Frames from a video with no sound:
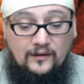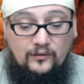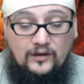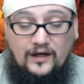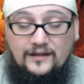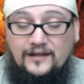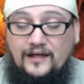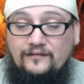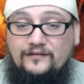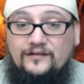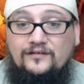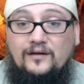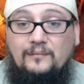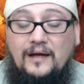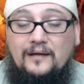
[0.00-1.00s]
you know, God gave
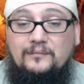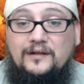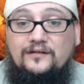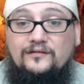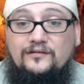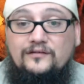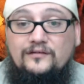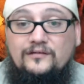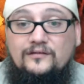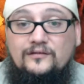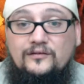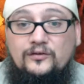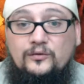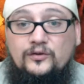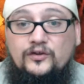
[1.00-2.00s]
his commandments
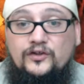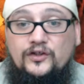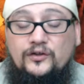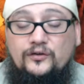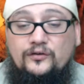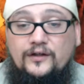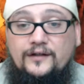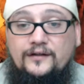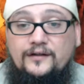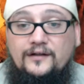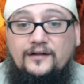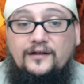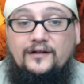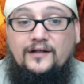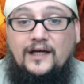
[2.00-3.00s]
to his children,
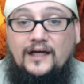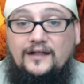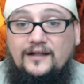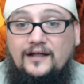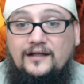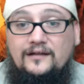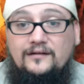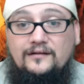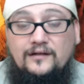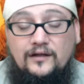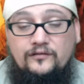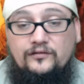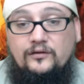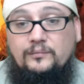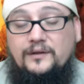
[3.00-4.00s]
and then
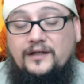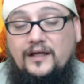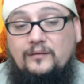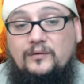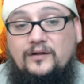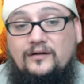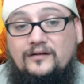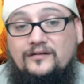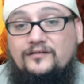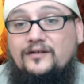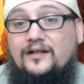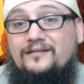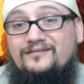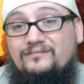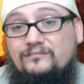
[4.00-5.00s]
a serpent came along and
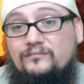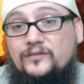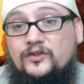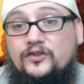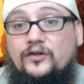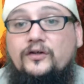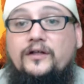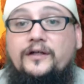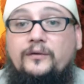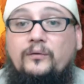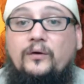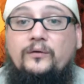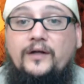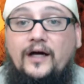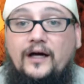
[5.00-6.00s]
said, Surely
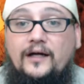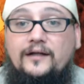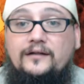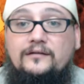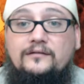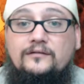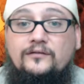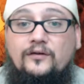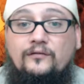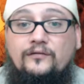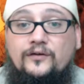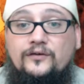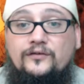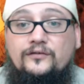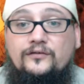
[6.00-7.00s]
you won't die. So,
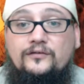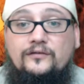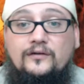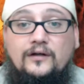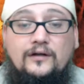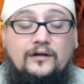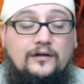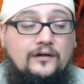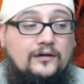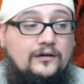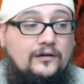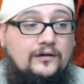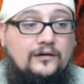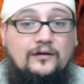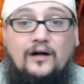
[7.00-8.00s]
first,
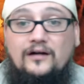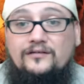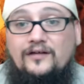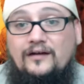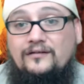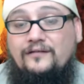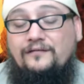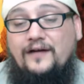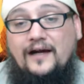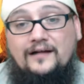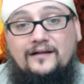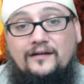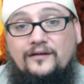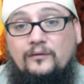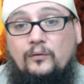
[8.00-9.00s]
knocks out the
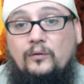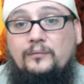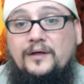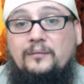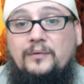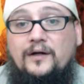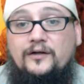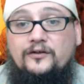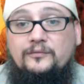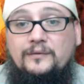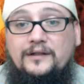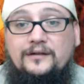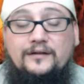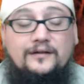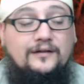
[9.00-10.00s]
fact that there won't be a
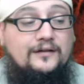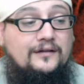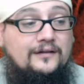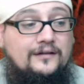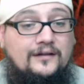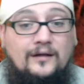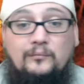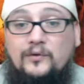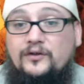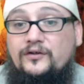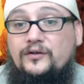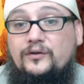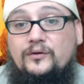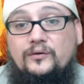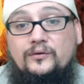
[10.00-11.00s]
punishment. Number
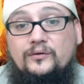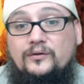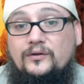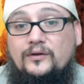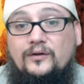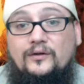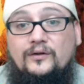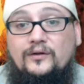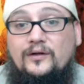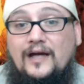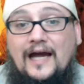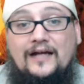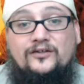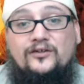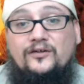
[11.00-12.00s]
two,
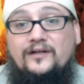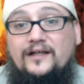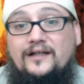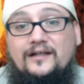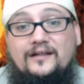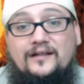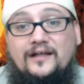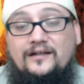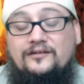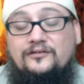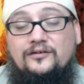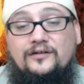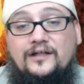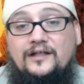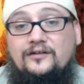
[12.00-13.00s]
actually, they,
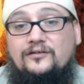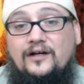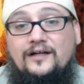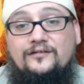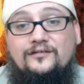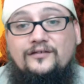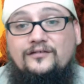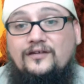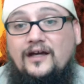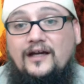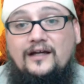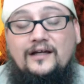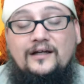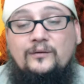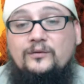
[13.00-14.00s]
he tries to
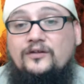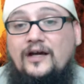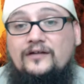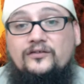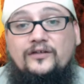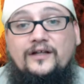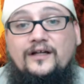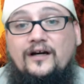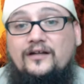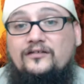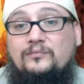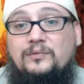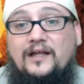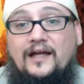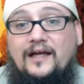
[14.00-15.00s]
say it was actually
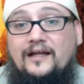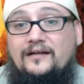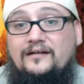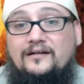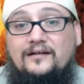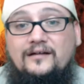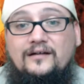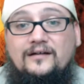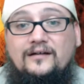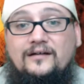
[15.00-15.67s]
God's plan.